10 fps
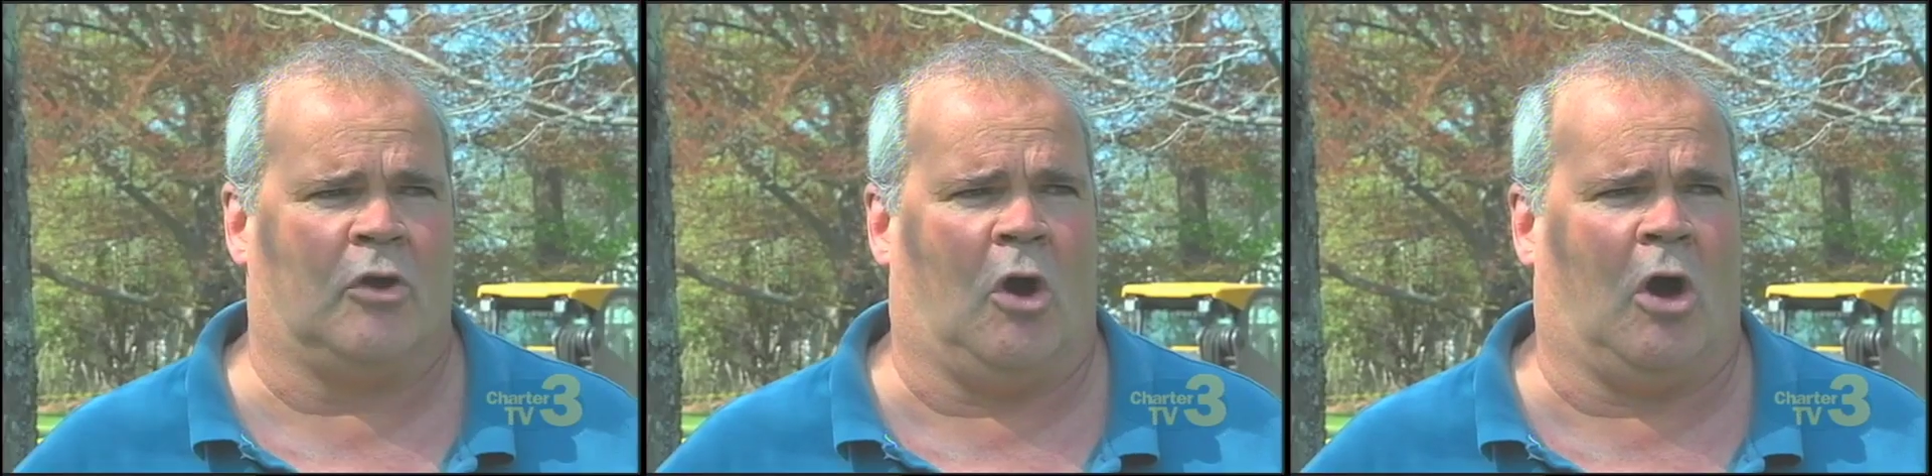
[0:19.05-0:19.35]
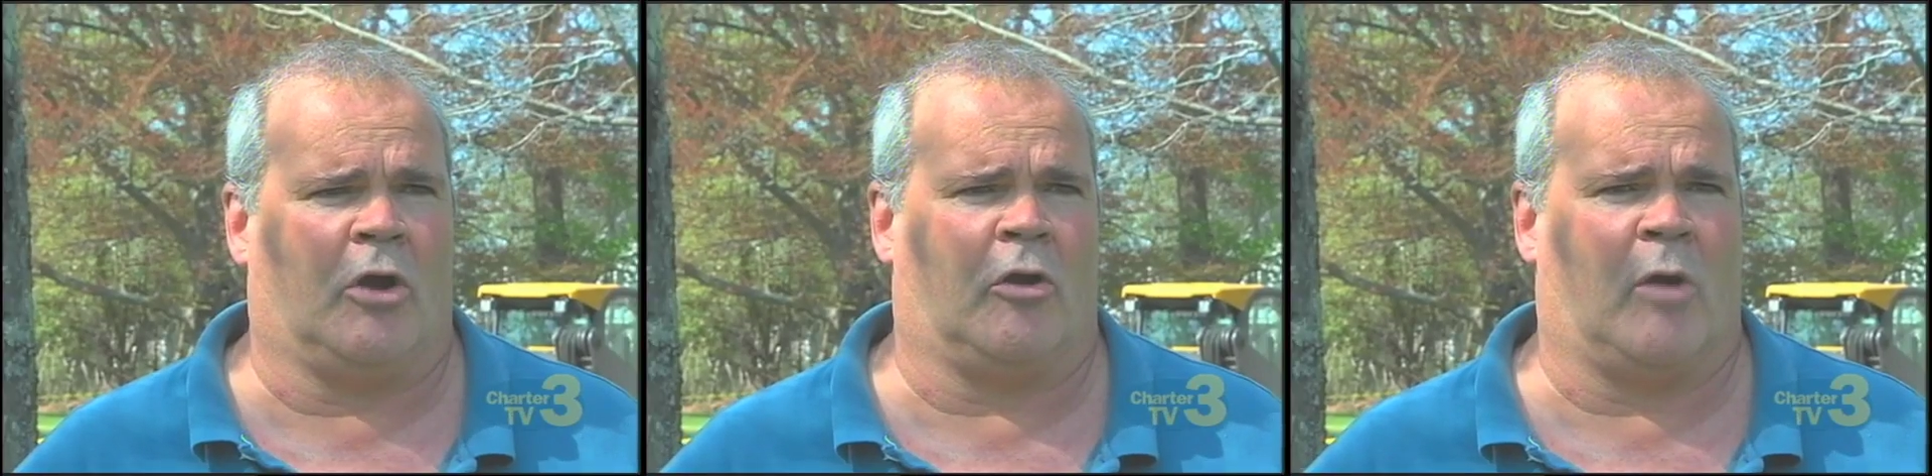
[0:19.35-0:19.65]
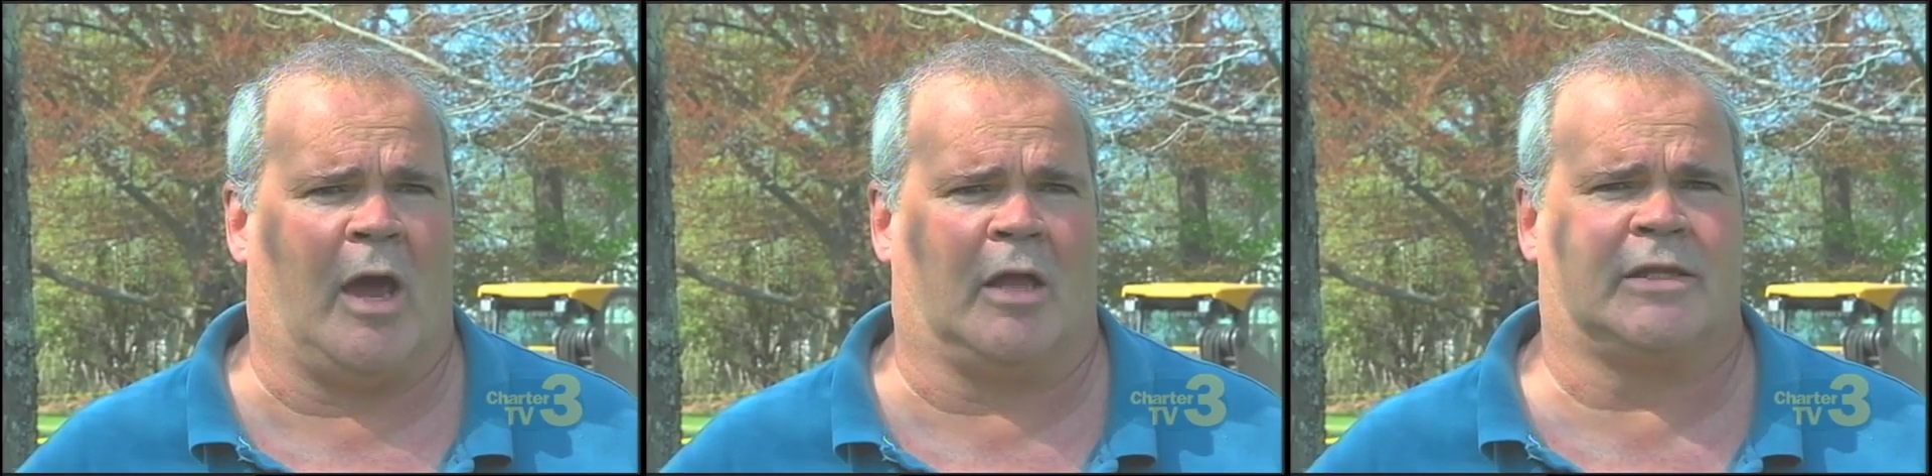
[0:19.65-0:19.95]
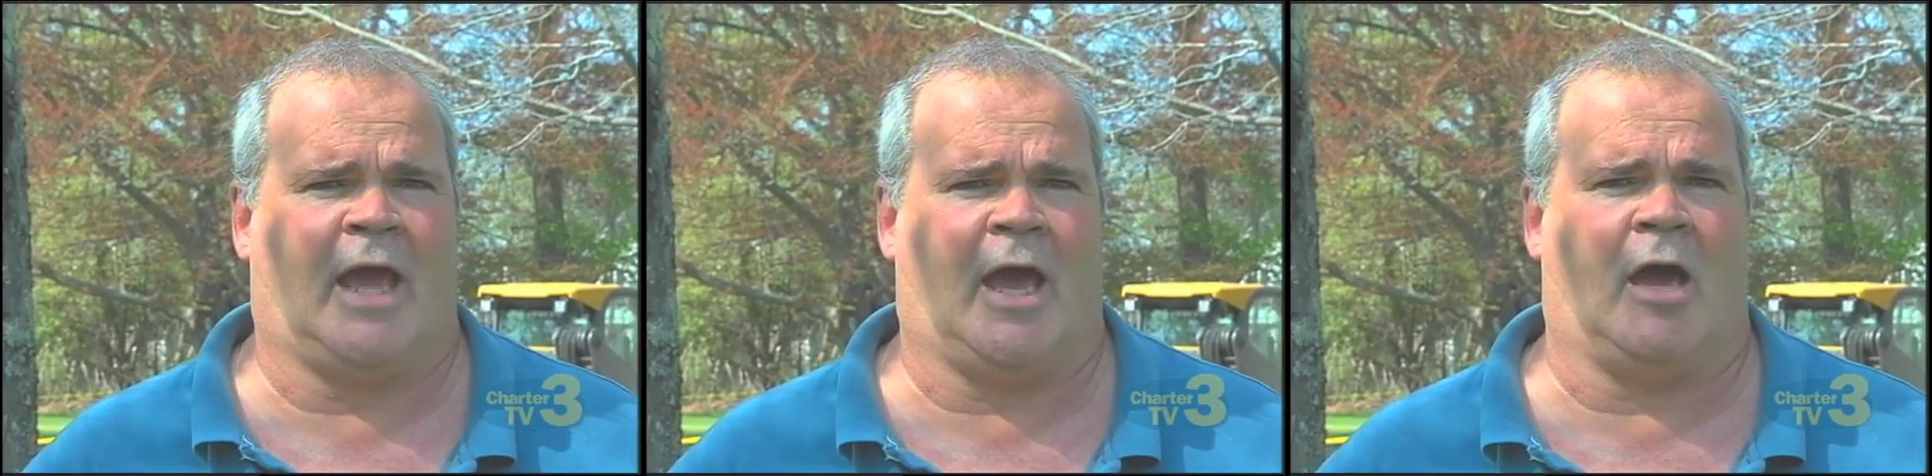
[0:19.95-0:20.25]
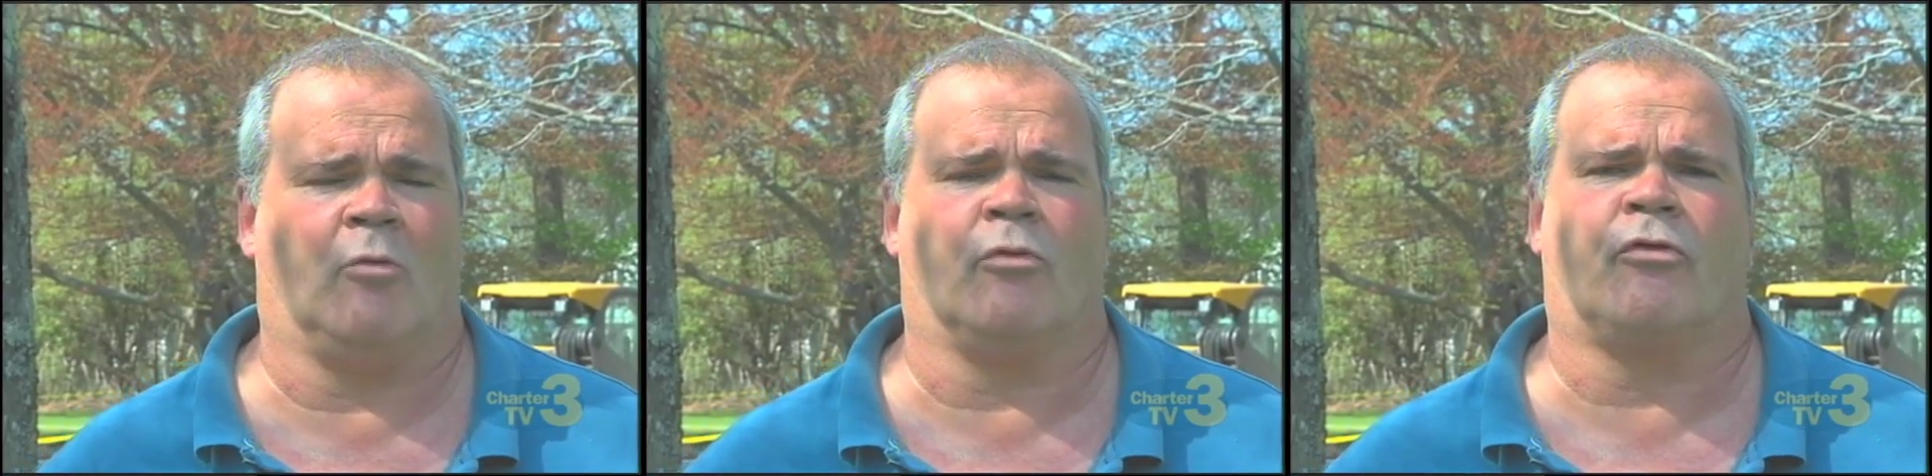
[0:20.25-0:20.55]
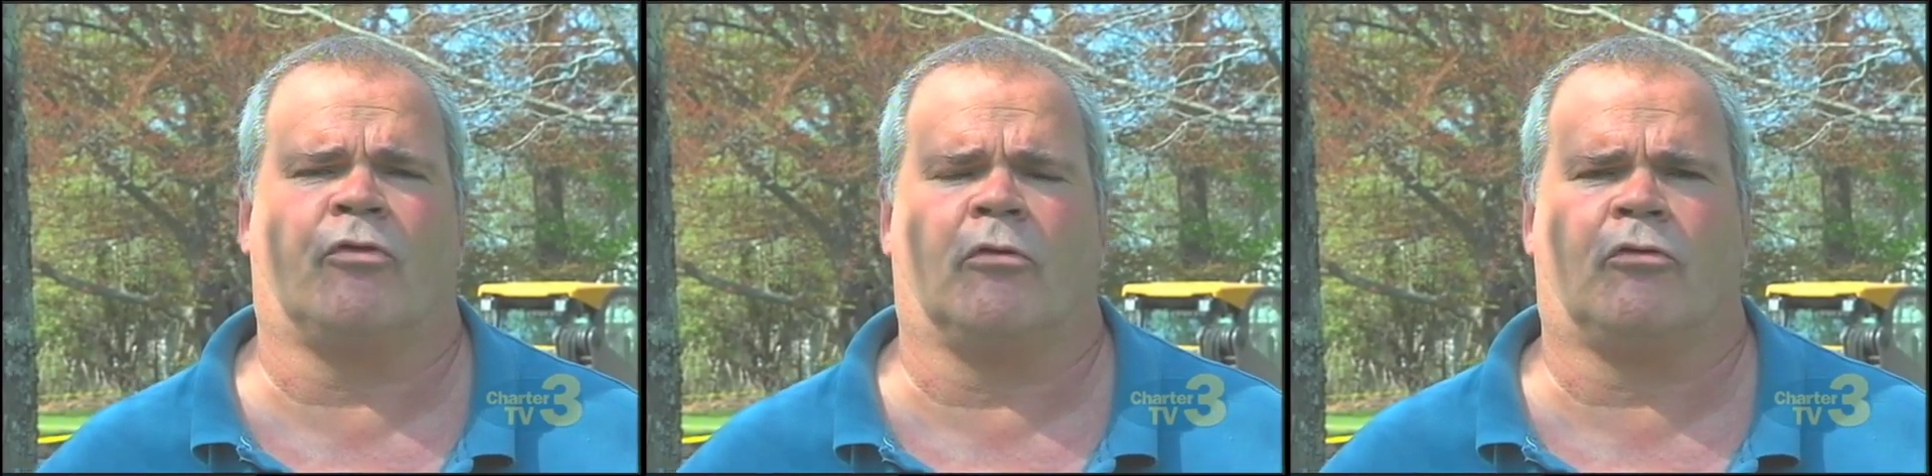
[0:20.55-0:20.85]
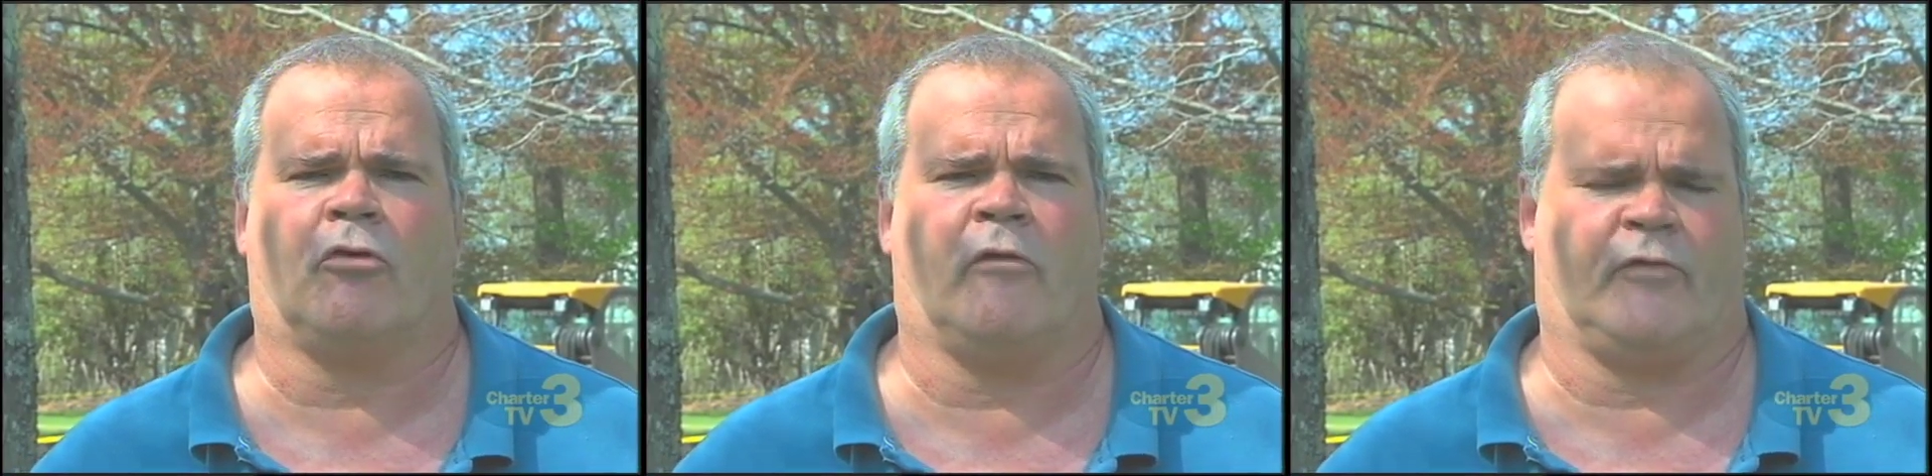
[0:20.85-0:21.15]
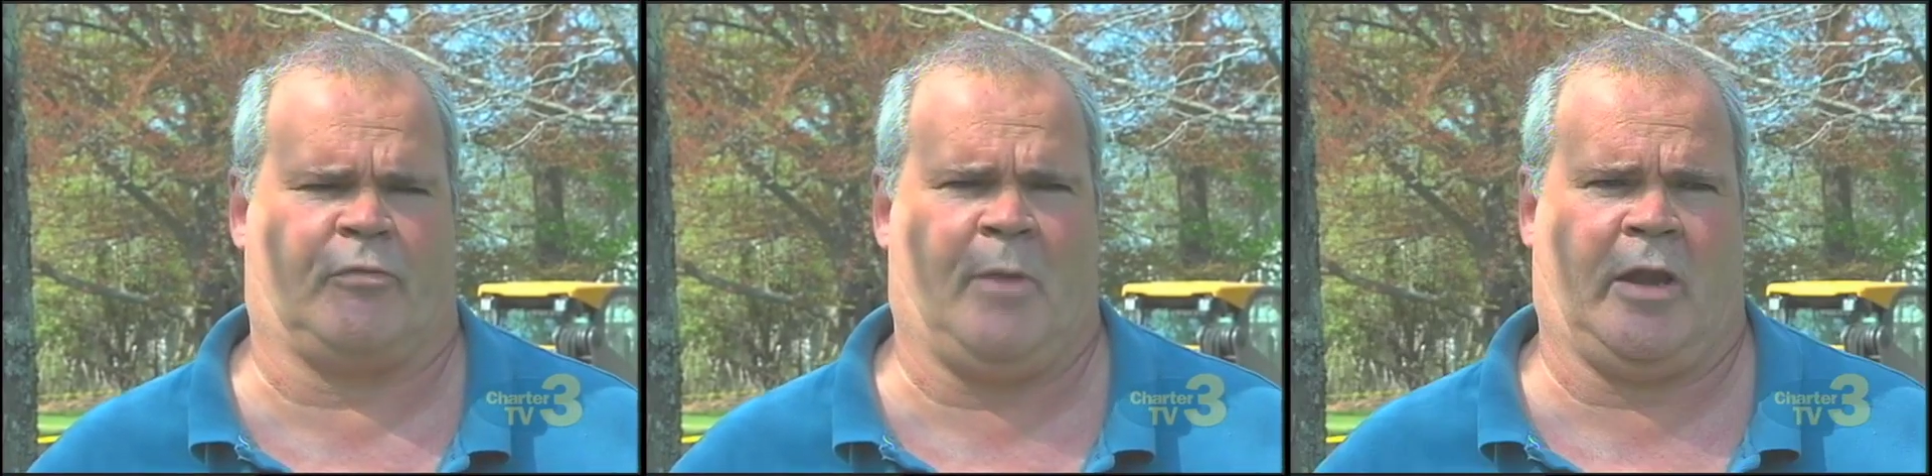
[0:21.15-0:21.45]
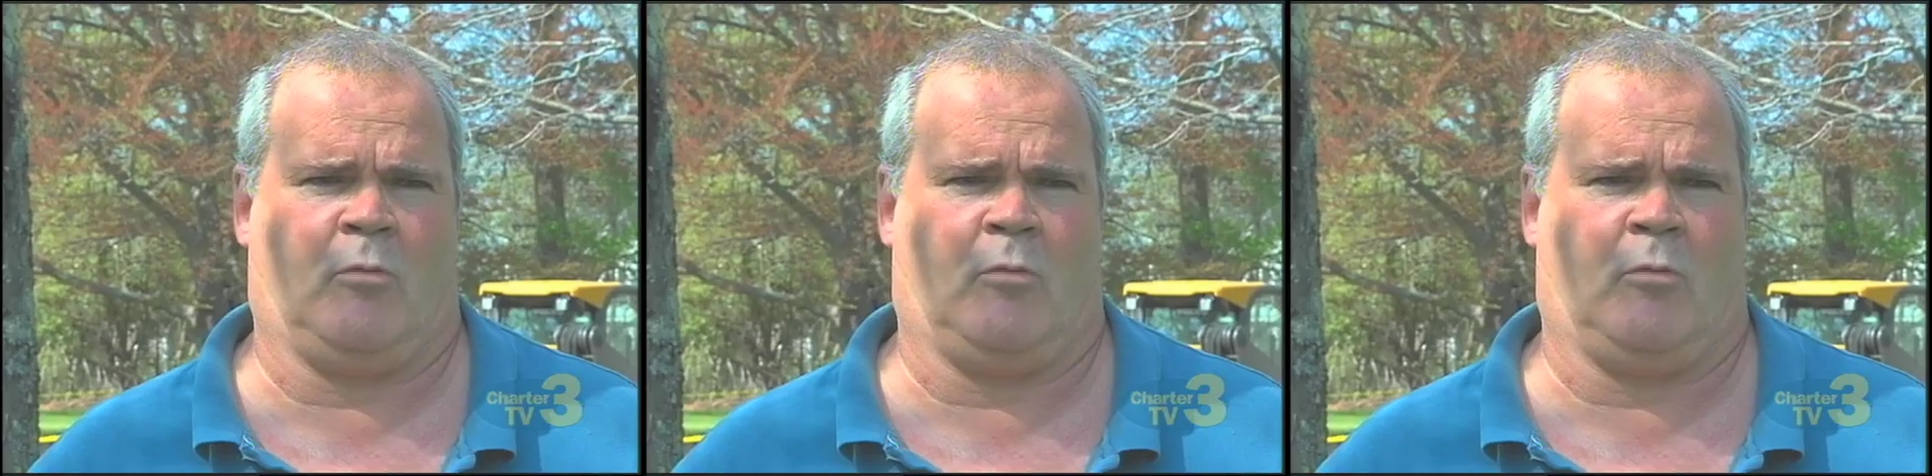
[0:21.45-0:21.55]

honor our town's servicemen